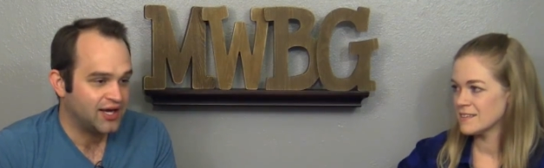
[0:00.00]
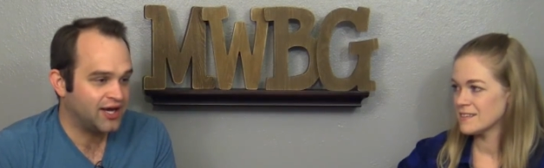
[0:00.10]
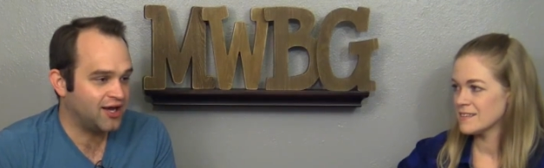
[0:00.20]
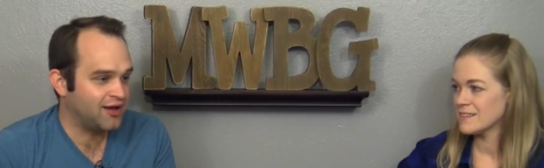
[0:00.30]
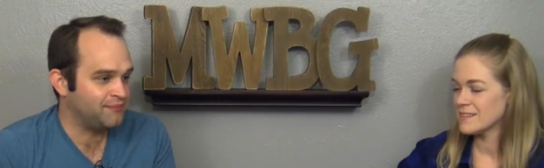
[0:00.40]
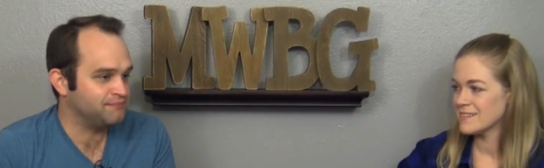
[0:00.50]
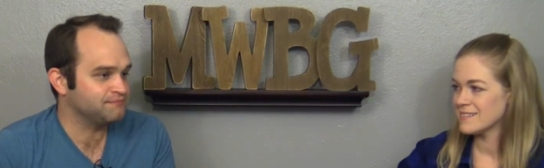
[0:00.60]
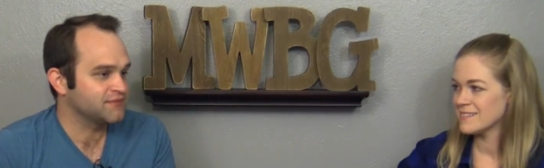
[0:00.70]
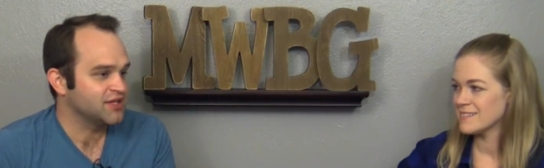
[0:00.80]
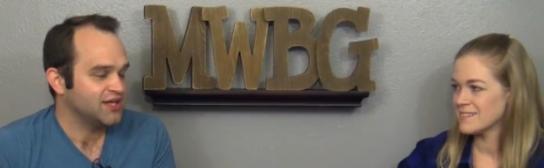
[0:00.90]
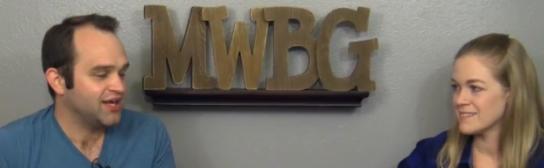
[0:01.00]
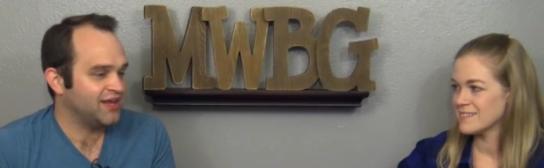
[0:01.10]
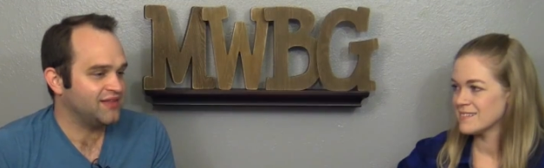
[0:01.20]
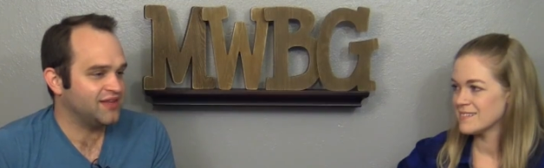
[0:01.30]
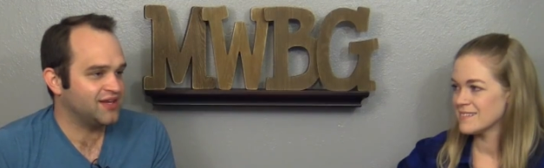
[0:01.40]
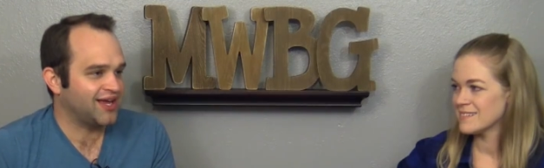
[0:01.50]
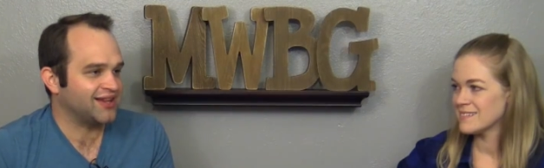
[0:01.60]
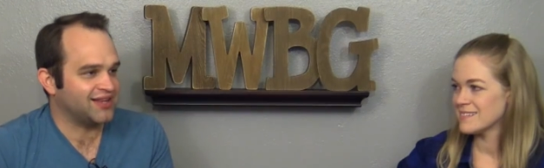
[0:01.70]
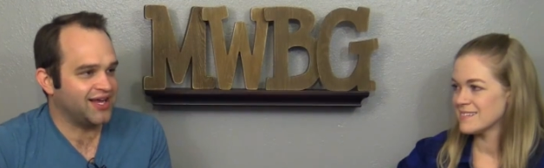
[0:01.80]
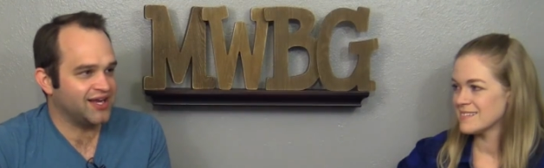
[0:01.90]
Speaker 1: Um, and then
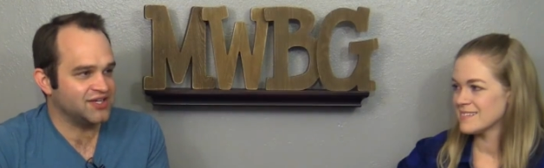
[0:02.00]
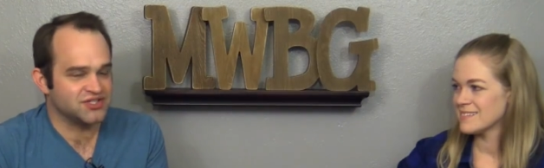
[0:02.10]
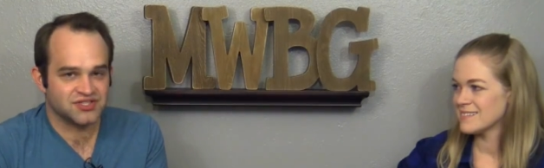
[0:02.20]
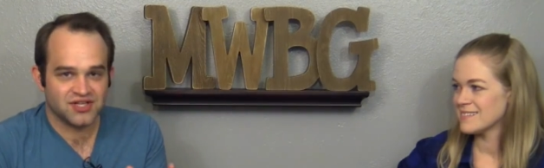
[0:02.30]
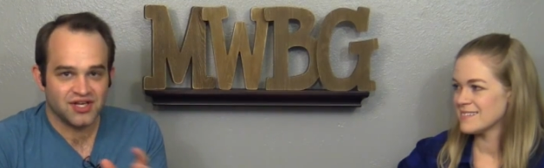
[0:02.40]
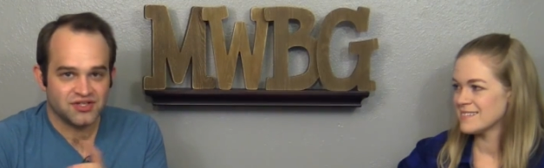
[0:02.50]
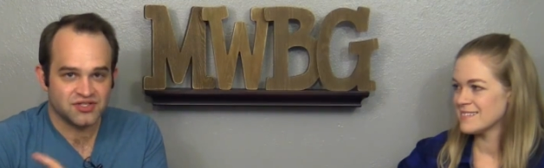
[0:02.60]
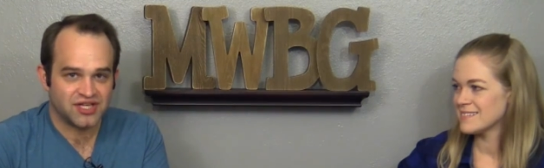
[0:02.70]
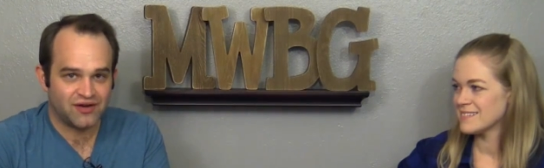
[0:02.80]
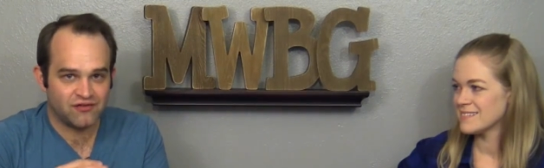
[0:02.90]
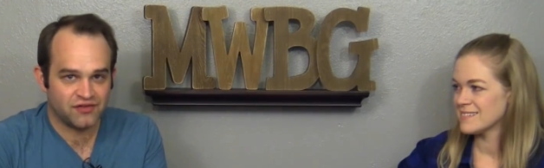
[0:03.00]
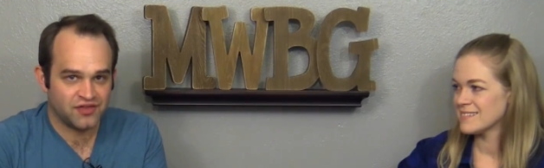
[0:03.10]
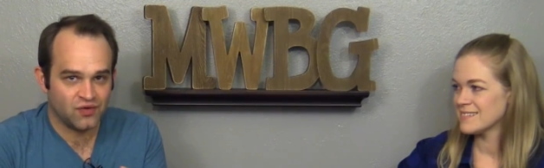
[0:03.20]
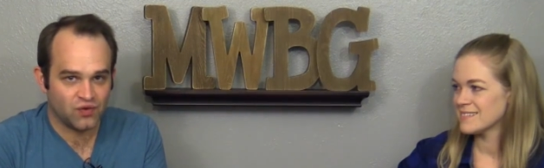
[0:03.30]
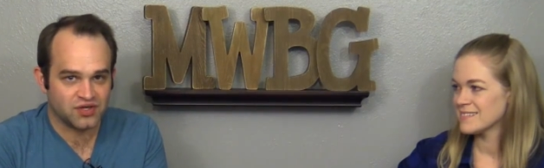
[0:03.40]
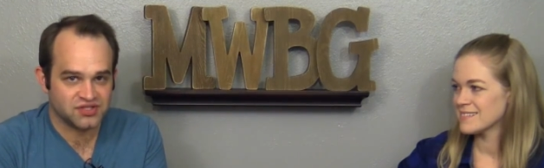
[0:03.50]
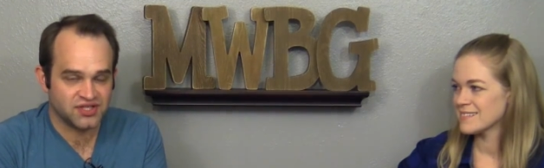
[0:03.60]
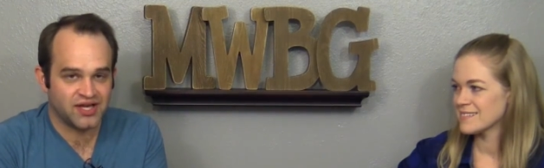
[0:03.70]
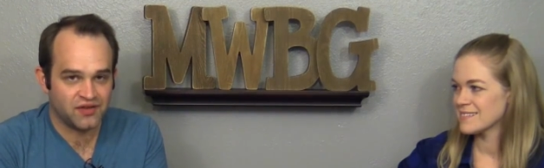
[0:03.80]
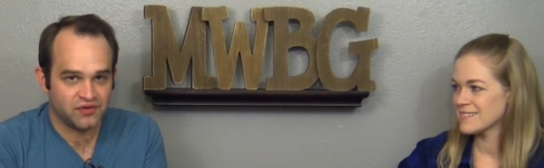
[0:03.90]
I like just just how everything works
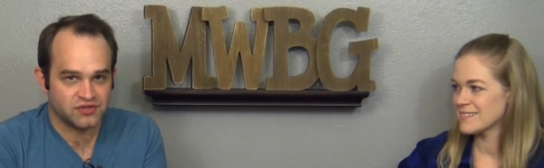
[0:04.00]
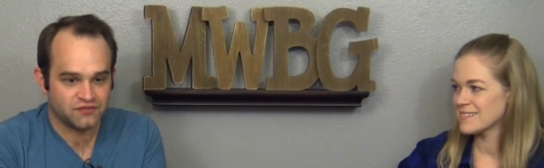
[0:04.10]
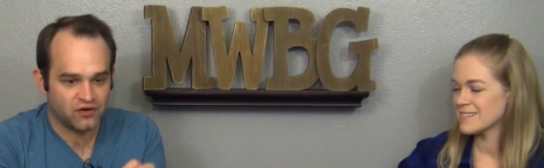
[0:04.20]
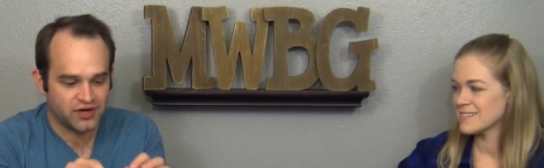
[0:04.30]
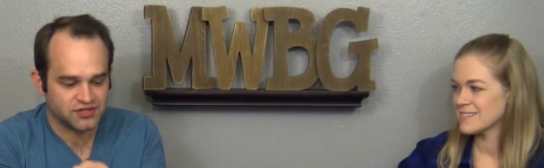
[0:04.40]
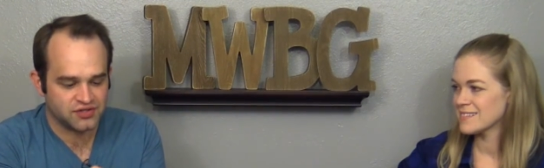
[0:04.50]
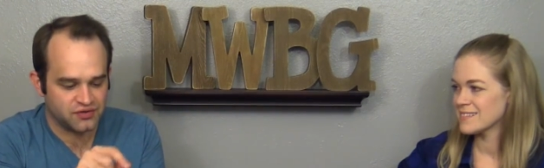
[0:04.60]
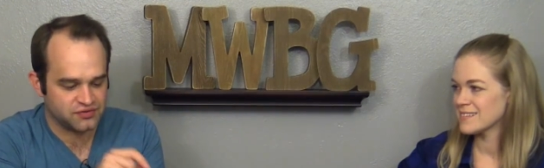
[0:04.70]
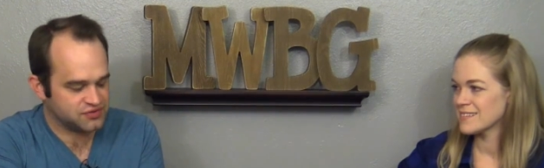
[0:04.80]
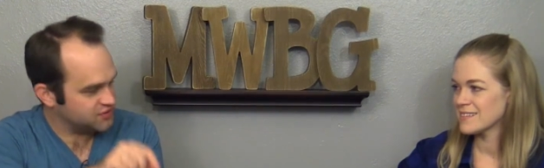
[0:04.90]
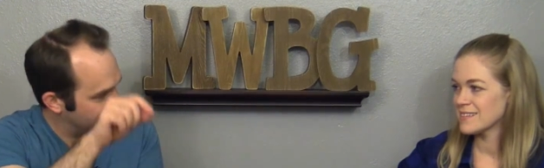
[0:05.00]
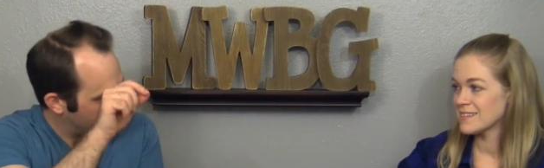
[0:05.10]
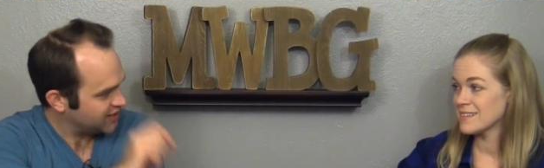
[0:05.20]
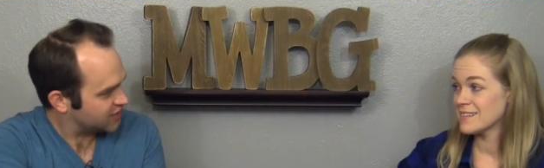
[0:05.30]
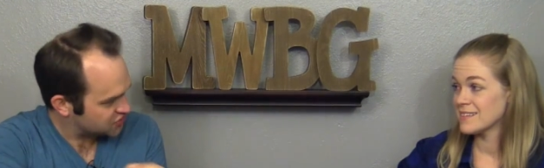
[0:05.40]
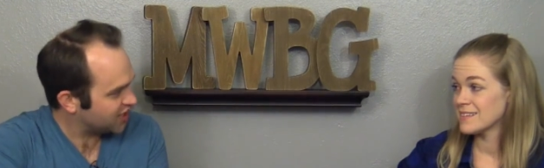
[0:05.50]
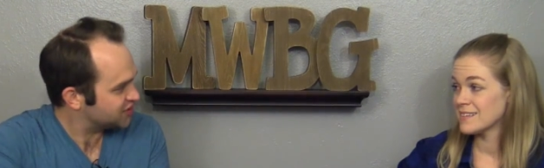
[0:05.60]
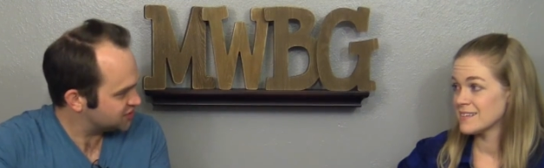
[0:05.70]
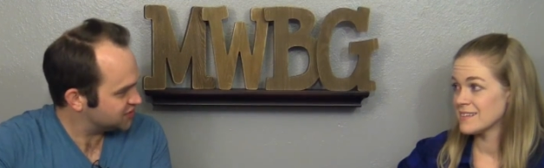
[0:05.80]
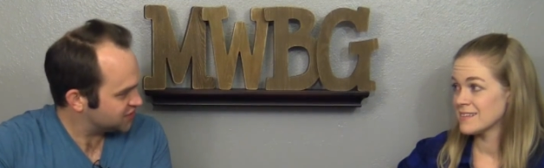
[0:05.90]
together as far as those
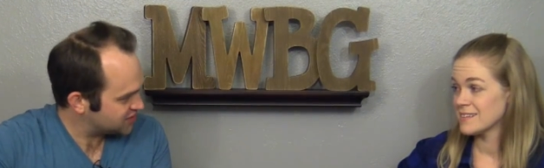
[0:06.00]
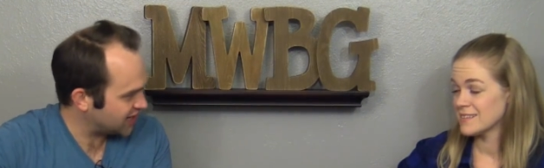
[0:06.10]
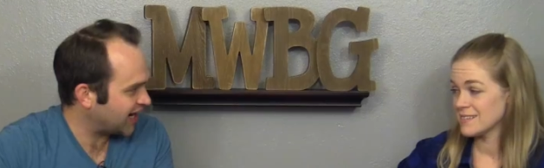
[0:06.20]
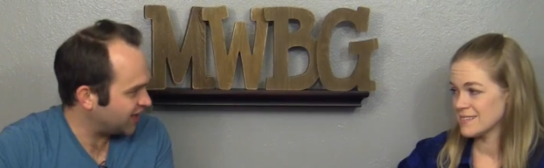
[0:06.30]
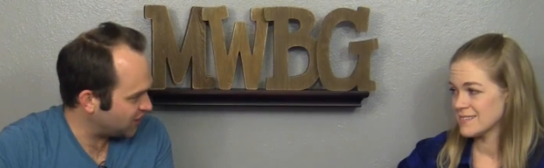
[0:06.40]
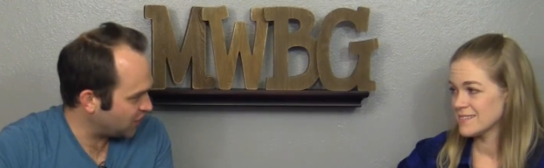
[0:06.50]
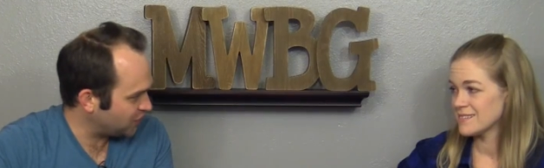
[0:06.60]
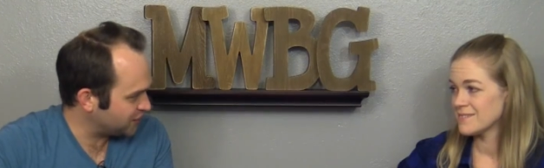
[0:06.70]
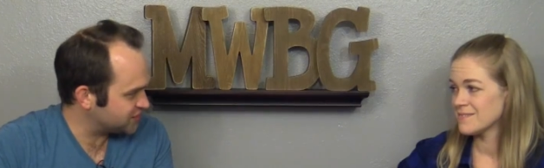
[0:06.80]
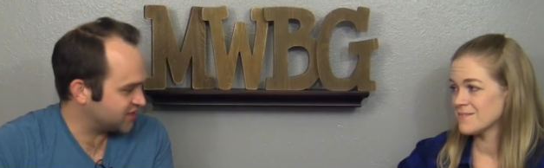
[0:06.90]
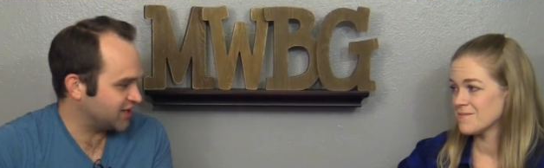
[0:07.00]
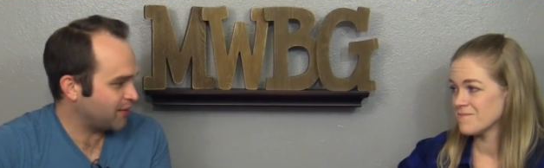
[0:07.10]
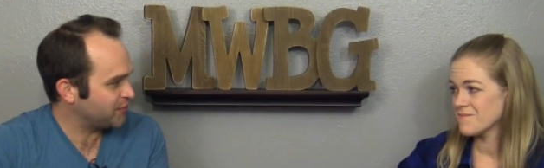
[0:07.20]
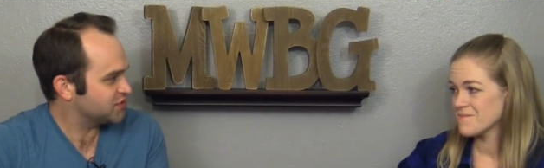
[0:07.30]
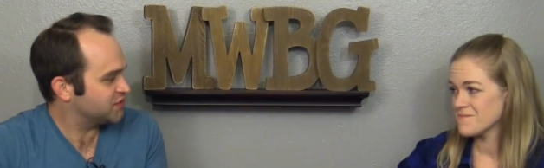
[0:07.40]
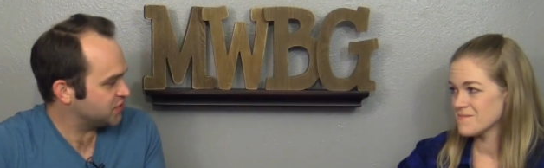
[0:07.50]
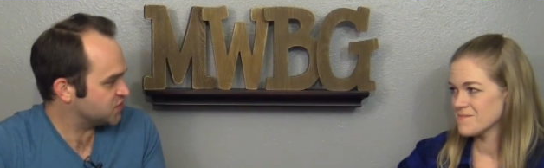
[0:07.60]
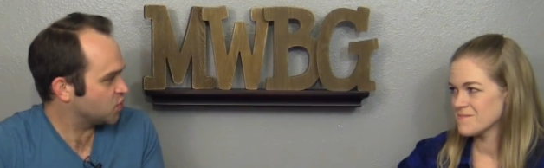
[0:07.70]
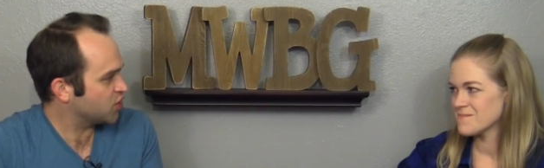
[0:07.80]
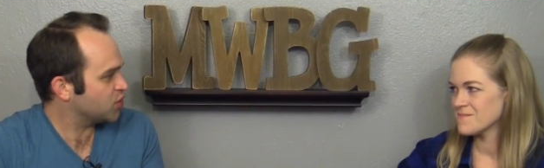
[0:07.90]
exhausting the tiles and almost
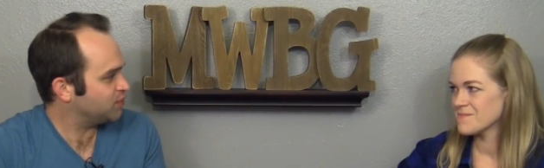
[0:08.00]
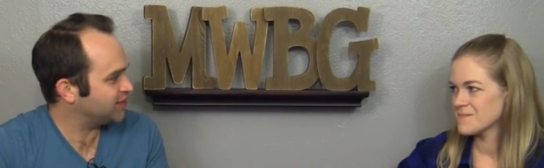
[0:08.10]
feels worker